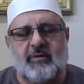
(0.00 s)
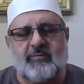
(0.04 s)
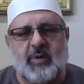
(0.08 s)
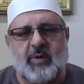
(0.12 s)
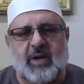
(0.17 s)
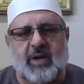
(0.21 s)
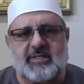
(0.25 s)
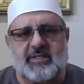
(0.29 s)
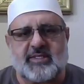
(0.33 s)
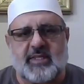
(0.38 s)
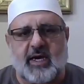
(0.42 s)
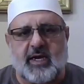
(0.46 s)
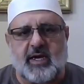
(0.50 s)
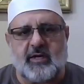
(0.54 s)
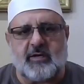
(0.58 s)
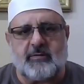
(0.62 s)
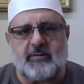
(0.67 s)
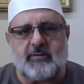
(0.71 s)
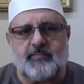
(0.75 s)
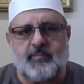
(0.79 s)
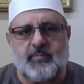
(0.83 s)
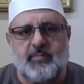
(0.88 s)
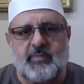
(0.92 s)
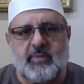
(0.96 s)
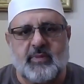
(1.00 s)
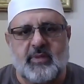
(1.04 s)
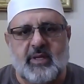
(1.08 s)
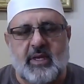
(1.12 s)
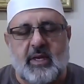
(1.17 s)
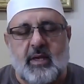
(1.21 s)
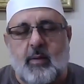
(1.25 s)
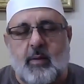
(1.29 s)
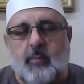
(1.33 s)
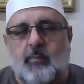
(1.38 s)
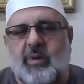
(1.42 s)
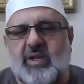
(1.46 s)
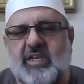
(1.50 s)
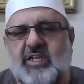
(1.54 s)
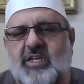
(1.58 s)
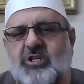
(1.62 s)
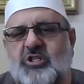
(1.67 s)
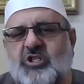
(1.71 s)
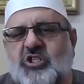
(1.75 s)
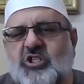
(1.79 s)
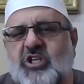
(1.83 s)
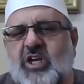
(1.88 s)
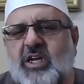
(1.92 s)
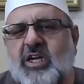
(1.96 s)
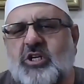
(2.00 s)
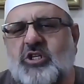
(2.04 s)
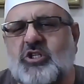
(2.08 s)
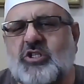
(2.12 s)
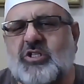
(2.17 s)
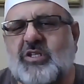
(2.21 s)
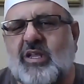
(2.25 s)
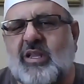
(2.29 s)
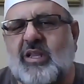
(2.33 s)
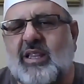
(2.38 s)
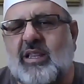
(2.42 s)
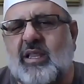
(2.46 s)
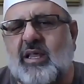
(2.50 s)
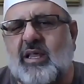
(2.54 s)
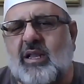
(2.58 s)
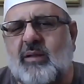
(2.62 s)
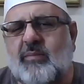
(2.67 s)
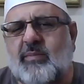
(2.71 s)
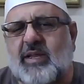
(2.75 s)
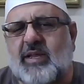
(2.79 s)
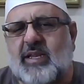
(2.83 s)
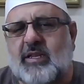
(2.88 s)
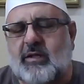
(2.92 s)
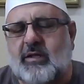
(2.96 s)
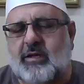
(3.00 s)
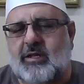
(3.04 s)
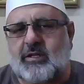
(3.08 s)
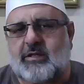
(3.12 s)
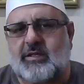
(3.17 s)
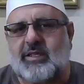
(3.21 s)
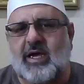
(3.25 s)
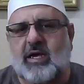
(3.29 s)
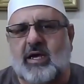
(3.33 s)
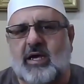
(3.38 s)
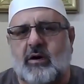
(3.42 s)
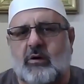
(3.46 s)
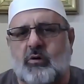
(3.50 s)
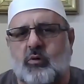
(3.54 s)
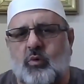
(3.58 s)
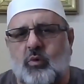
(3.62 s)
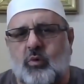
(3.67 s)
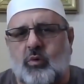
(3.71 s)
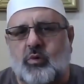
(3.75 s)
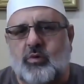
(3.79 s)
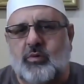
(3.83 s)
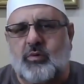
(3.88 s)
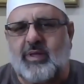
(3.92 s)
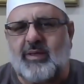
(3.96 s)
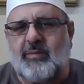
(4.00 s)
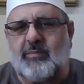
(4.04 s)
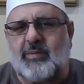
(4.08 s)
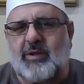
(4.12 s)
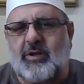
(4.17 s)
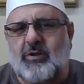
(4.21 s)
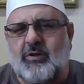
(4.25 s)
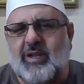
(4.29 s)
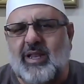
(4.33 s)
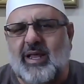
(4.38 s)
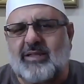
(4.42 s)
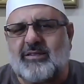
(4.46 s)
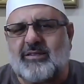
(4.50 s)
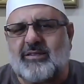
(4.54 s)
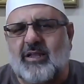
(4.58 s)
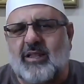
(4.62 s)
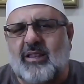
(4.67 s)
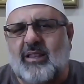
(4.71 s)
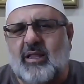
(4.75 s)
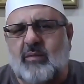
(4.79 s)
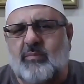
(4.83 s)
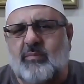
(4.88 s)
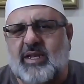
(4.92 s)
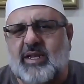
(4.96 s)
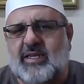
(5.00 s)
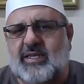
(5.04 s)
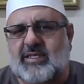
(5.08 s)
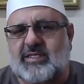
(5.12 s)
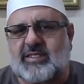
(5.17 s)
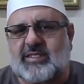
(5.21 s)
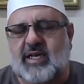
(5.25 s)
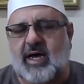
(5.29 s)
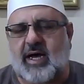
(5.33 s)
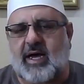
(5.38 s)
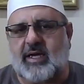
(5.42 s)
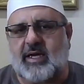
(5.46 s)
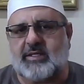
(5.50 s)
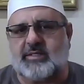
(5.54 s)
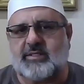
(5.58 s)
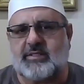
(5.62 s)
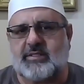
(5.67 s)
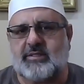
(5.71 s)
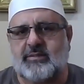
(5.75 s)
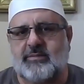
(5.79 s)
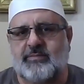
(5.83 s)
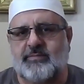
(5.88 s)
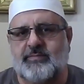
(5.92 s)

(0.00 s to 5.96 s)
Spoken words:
Palestine. But he changed a little bit in it. Nakaruhu. He did it and a little bit disguised.